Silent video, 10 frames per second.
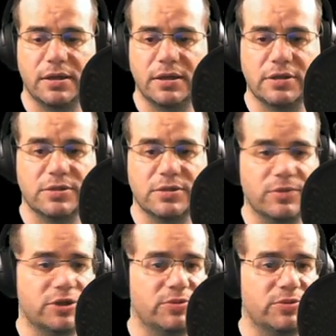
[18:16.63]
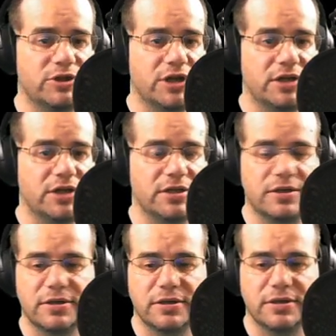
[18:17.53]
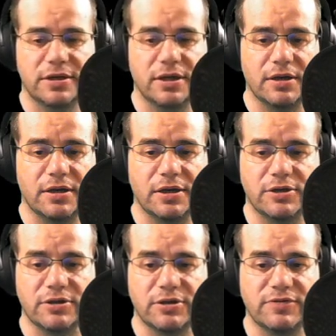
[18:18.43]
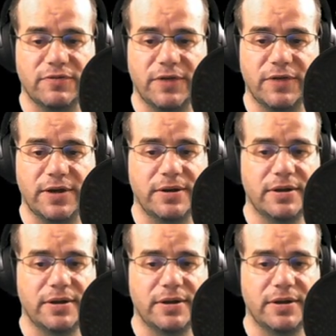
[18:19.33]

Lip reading: It's much appreciated. I do this for fun,